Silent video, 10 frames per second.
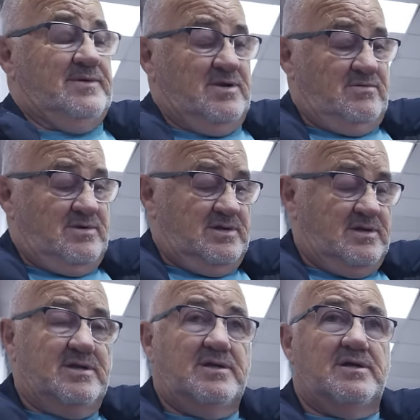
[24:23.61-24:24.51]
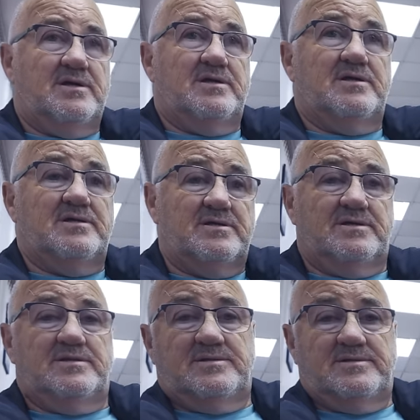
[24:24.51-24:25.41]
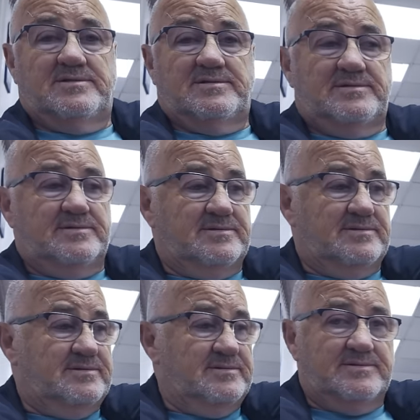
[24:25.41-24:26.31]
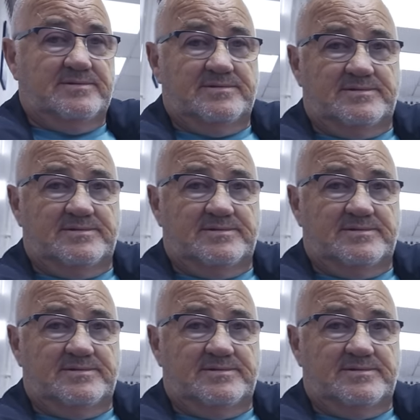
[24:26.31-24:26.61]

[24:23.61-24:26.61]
the only thing about Preston is that. Um,